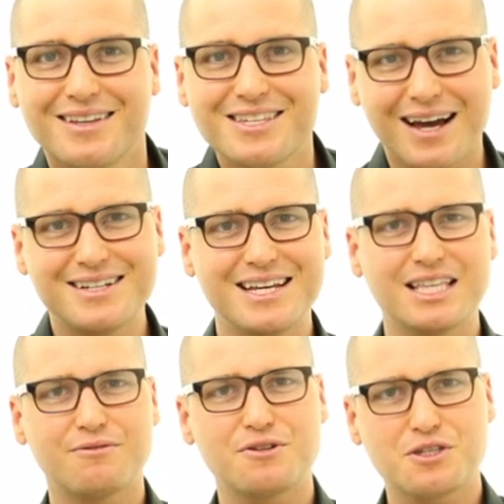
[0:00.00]
This idea
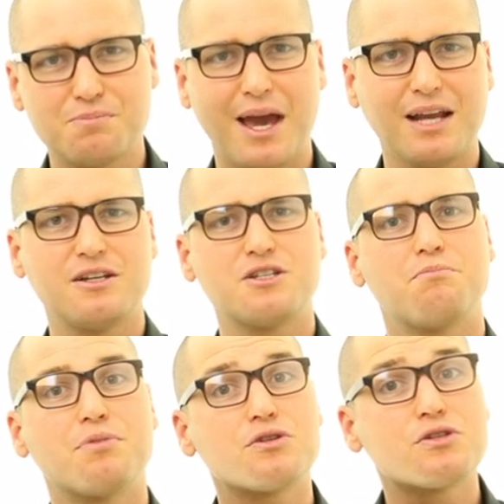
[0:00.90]
that respect is
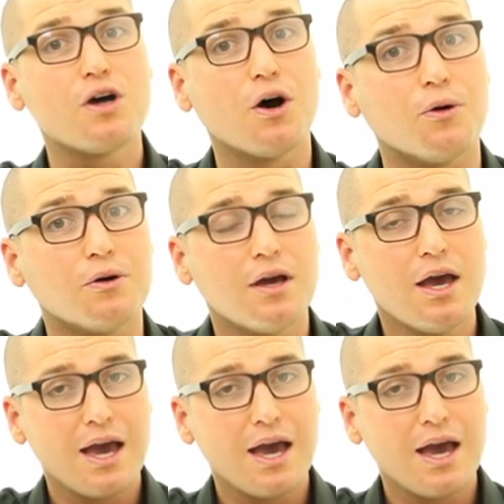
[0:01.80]
bestowed.